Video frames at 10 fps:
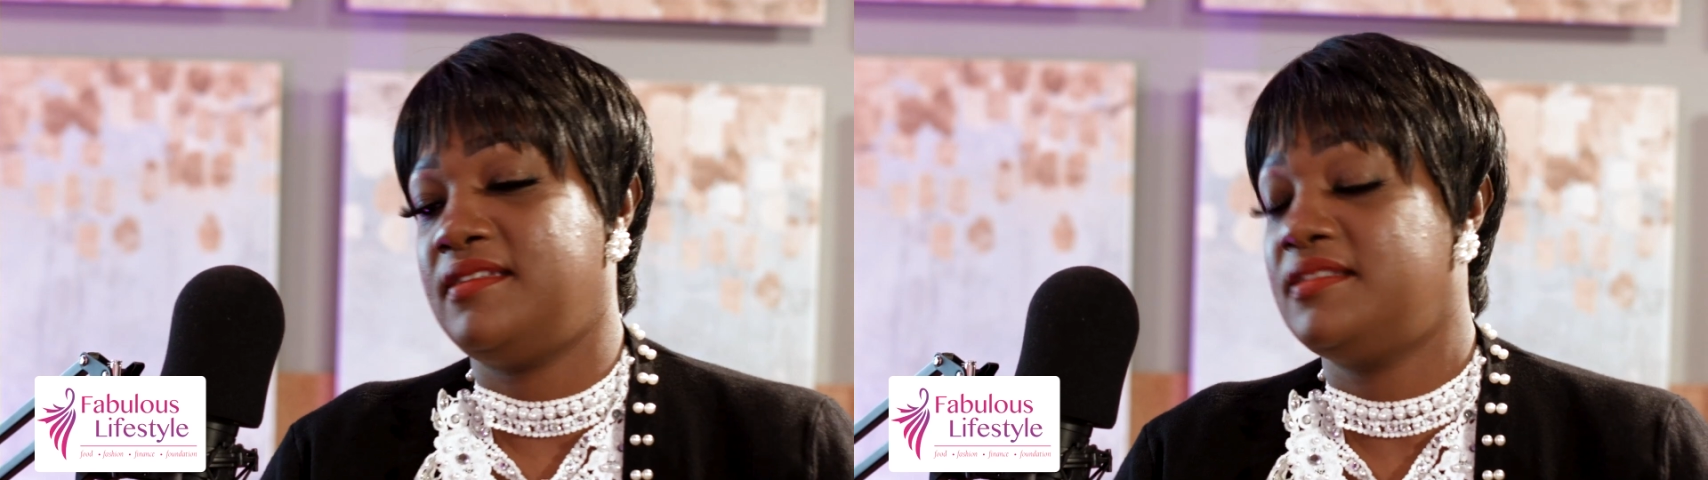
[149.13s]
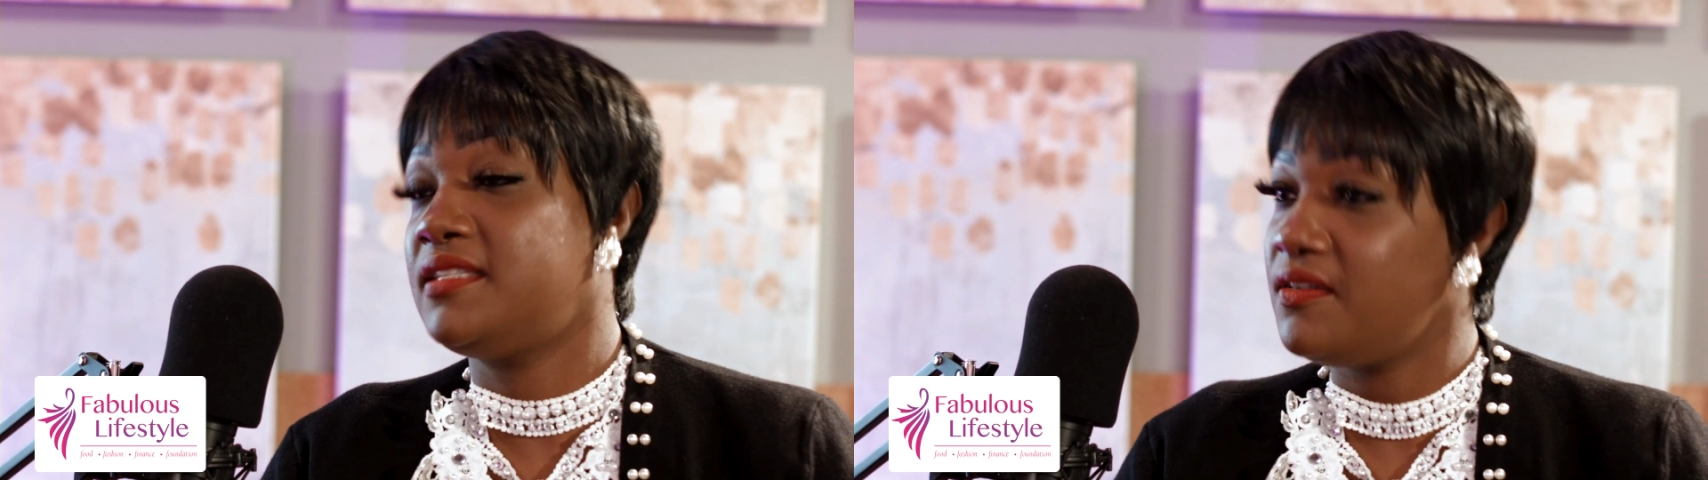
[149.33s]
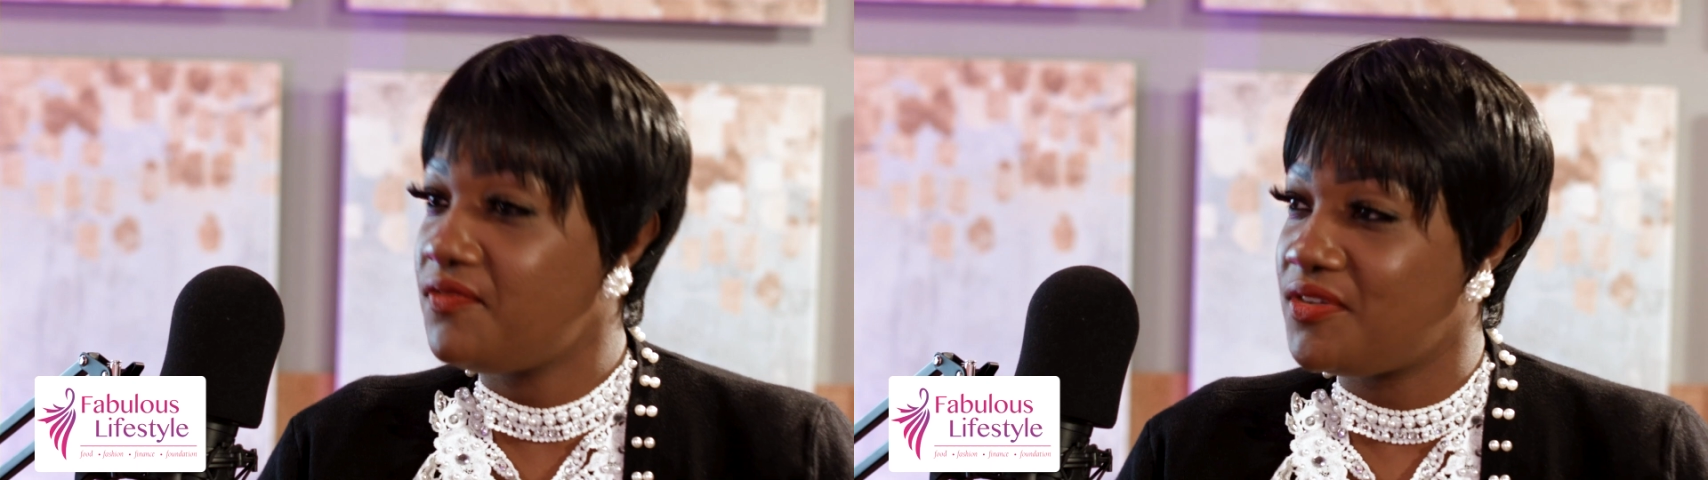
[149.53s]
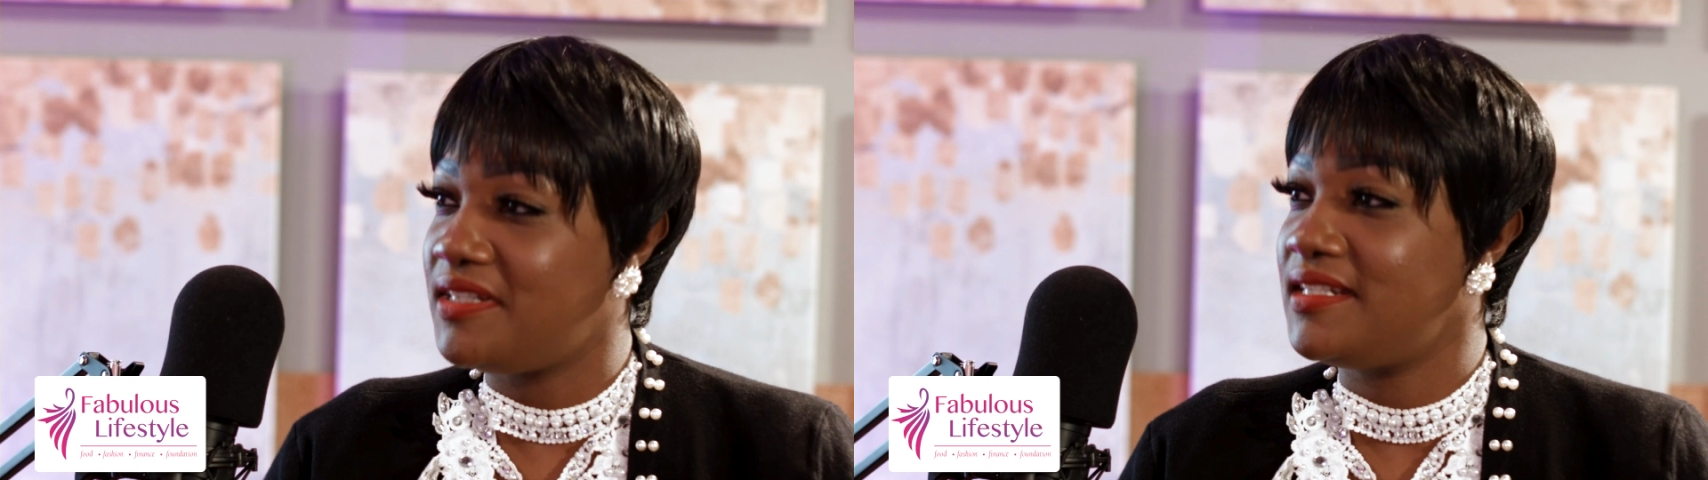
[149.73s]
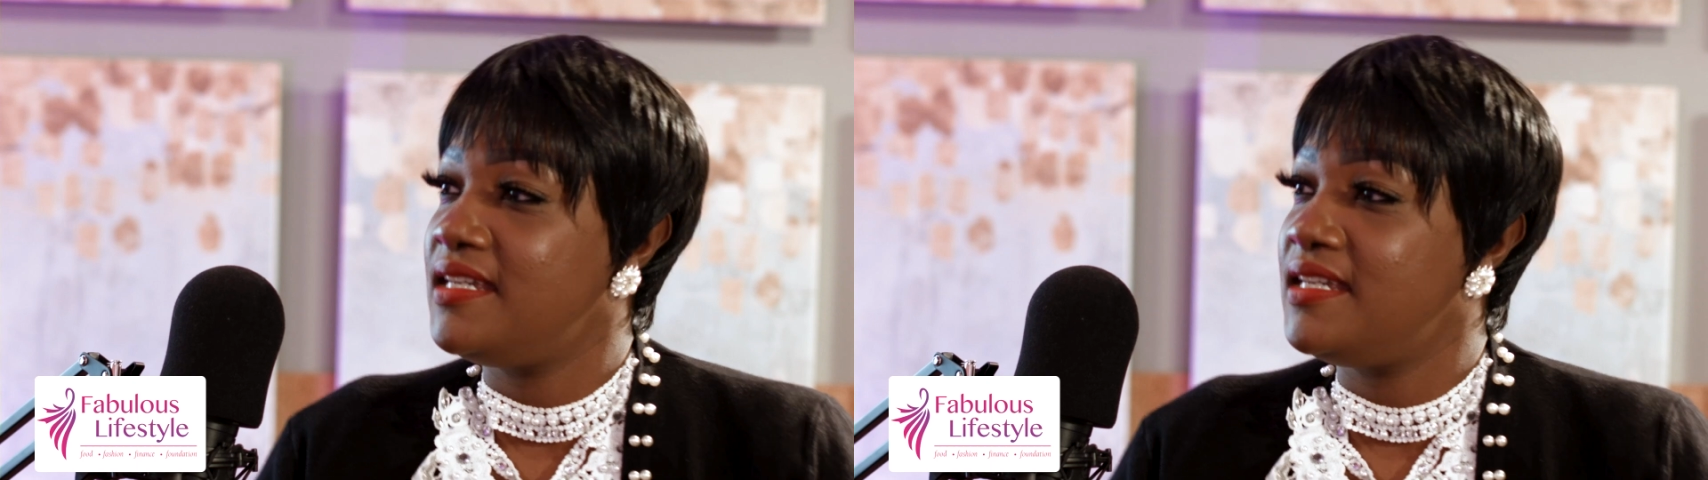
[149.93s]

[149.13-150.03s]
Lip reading: different.